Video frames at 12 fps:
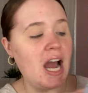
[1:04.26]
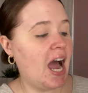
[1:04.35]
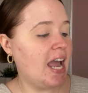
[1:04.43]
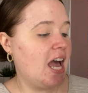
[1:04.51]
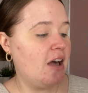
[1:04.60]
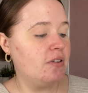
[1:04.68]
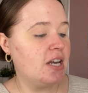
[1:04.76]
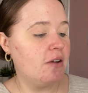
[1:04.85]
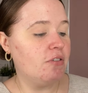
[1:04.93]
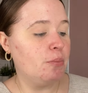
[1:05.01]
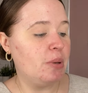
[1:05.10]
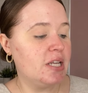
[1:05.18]
I have
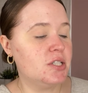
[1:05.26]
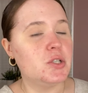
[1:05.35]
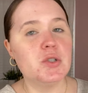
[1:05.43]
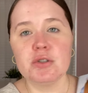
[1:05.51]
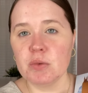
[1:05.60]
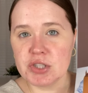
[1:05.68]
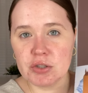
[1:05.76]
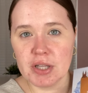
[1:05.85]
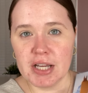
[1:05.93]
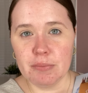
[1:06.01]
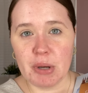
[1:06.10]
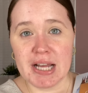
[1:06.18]
never been to
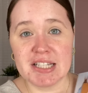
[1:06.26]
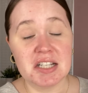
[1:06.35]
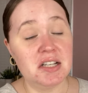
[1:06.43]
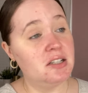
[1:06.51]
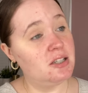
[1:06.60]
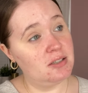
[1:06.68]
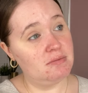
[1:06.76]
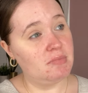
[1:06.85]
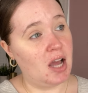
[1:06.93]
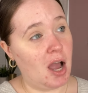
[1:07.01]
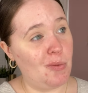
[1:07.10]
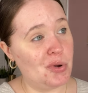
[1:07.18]
Switzerland, but
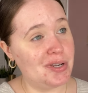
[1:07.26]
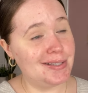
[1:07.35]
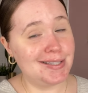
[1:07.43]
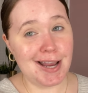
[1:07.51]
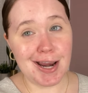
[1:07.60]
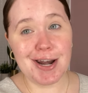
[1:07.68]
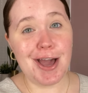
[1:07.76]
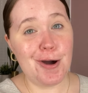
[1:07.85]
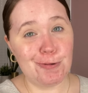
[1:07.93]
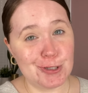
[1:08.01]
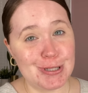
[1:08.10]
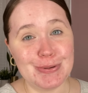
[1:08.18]
I wouldn't say
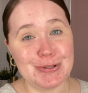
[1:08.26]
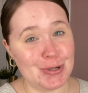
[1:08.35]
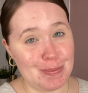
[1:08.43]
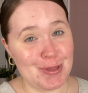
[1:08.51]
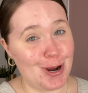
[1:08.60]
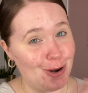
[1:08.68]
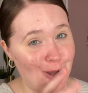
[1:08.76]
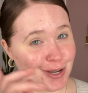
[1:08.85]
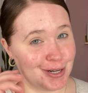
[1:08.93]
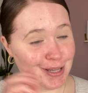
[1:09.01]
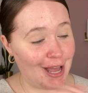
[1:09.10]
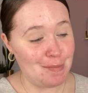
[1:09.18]
no to a trip there, not
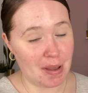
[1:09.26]
gonna lie.